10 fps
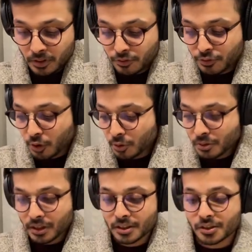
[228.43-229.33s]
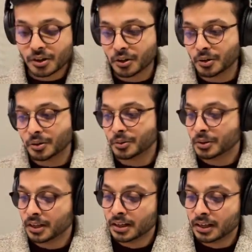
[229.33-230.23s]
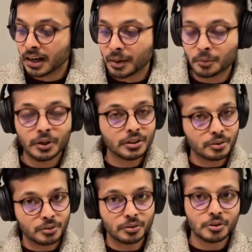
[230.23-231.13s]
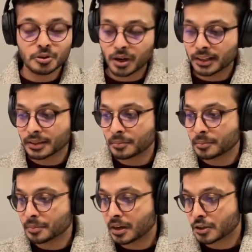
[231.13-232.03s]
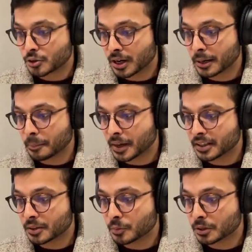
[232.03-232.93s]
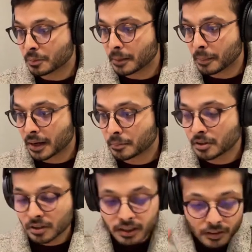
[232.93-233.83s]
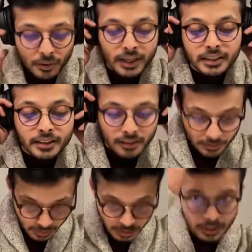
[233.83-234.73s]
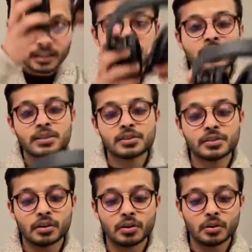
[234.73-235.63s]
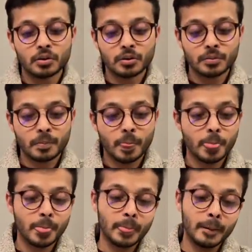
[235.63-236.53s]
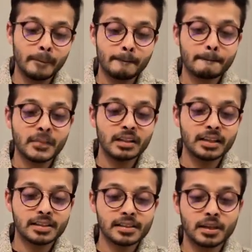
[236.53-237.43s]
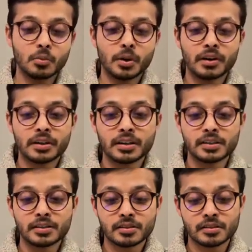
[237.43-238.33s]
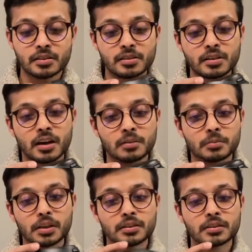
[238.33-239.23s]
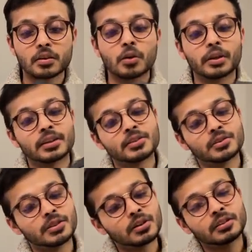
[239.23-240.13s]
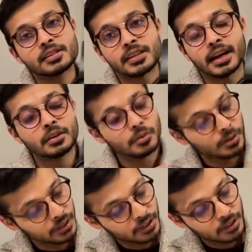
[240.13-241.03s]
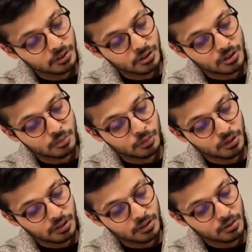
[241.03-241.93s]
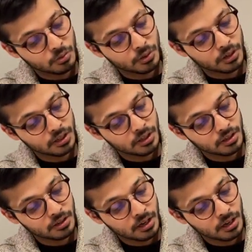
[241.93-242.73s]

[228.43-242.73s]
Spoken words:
phone, so I'm going to try and pair them with my MacBook right here. So let's see, where is the start button? Okay, so it's on the side over here. You just put this over here